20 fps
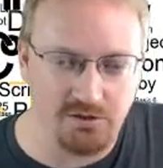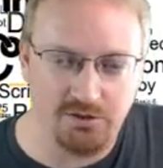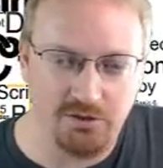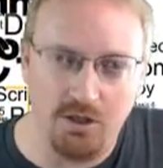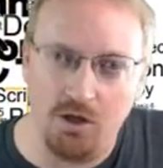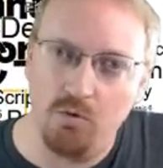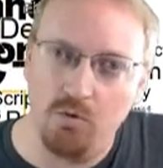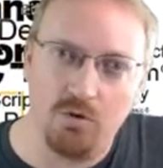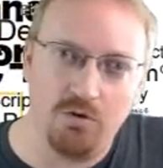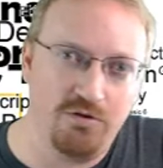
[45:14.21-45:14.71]

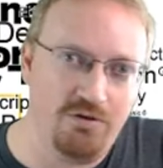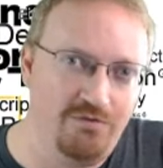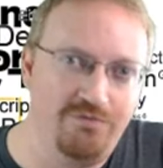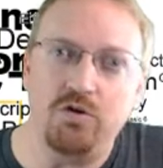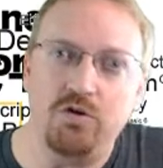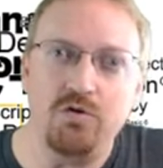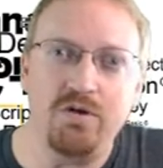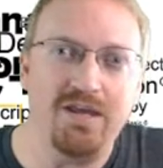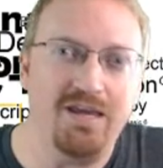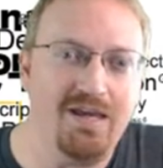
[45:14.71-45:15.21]
lower the
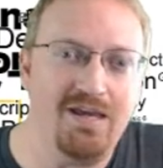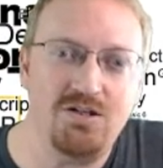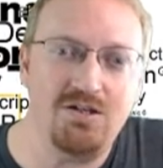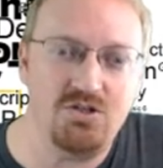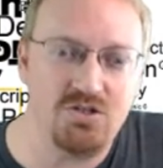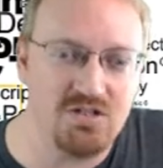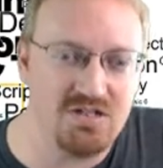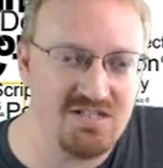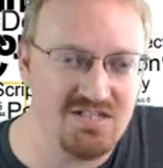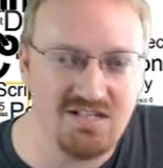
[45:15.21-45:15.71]
voting
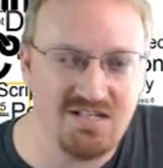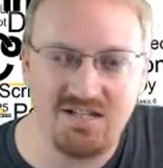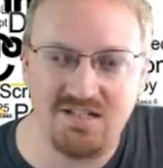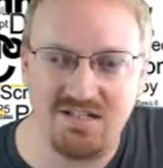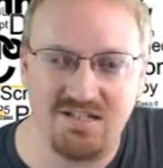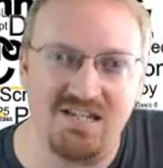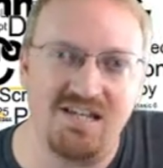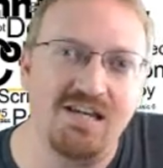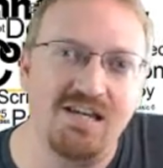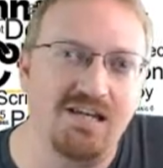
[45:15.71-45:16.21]
age to
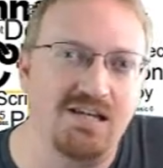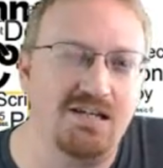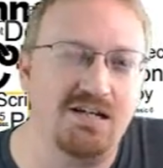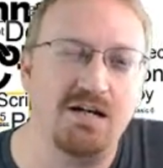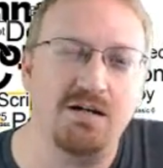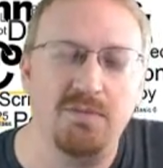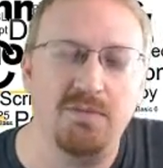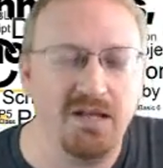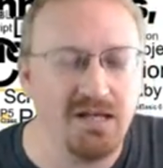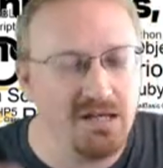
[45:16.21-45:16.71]
16.
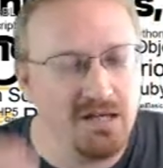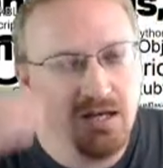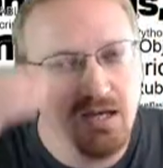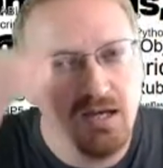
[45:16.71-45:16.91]
And I'm like,